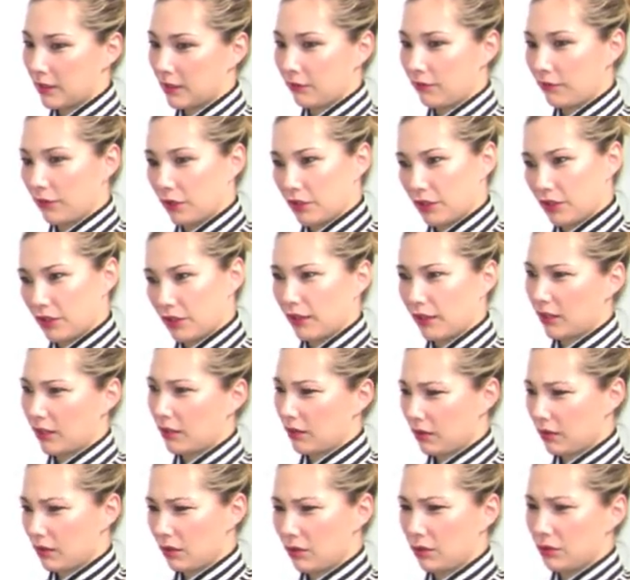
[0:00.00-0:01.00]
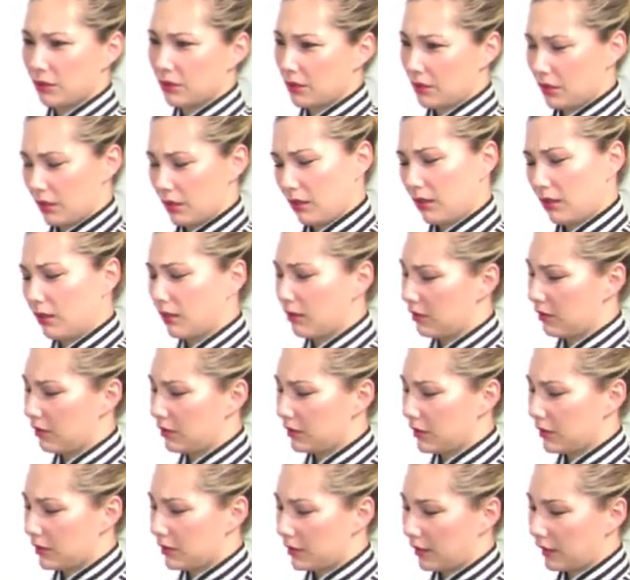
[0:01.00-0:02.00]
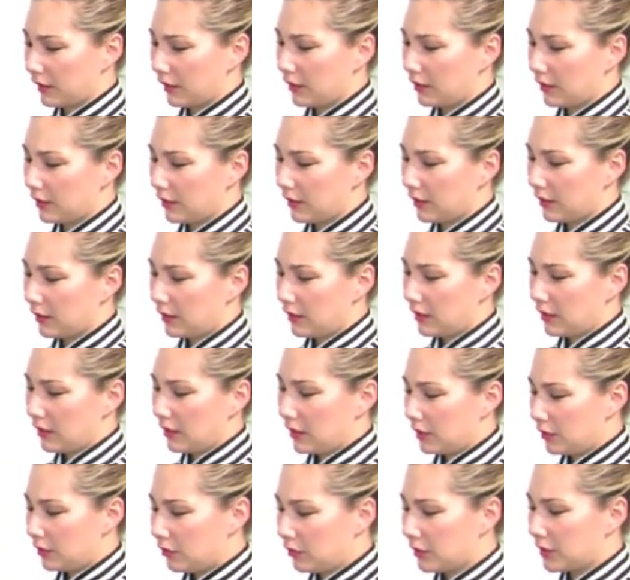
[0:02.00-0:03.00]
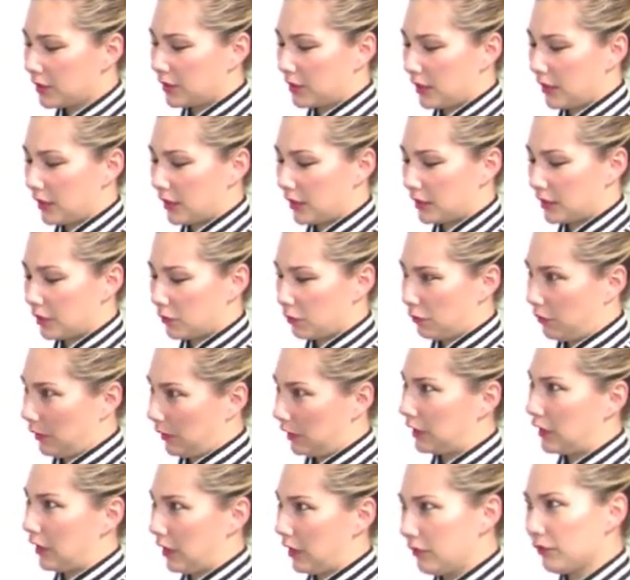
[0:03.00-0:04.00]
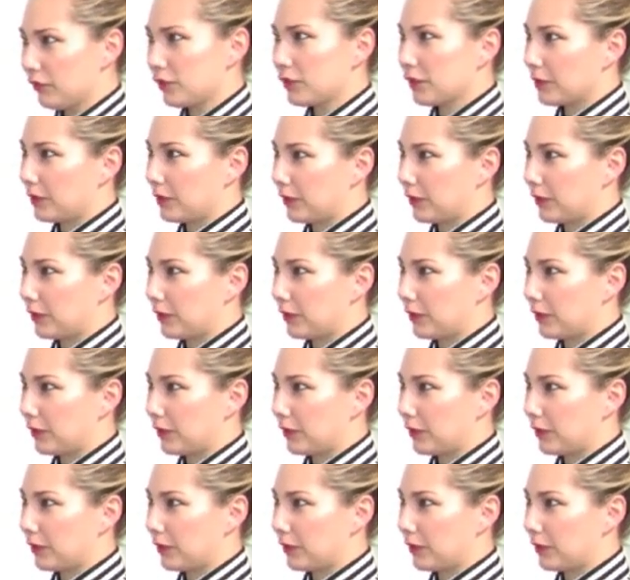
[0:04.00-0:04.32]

at first they're like, oh, you know, this is like interesting, it's really comfortable.